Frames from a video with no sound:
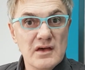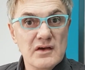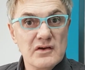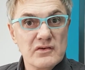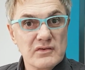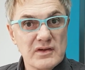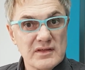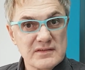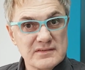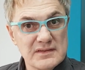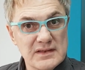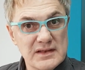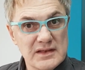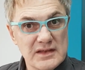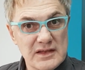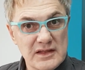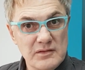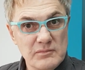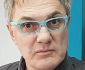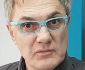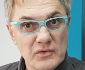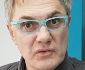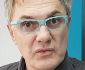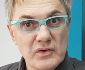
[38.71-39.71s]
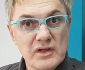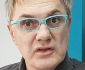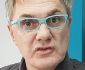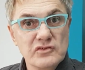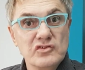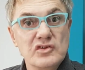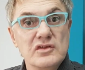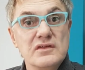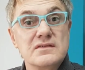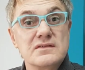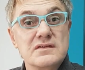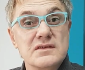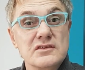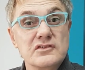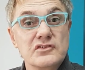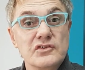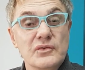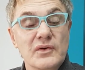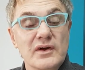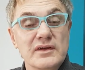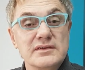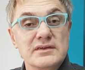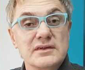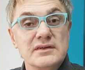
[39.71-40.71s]
Rasalimo, and she's
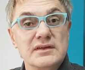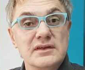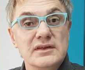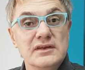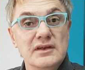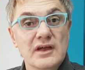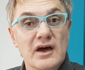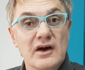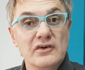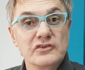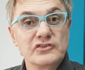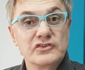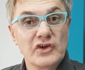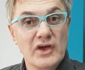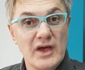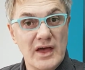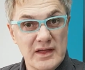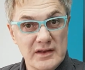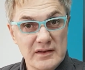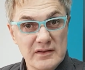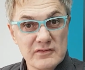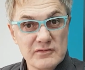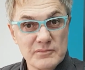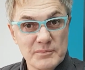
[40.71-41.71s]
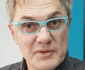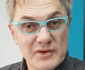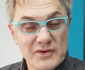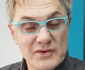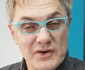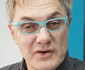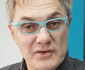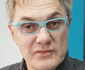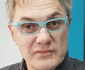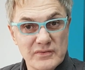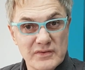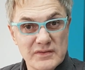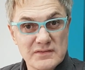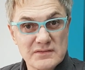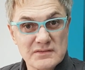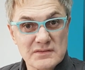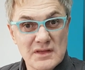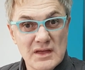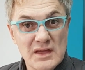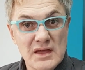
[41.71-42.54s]
situated in our Johannesburg office.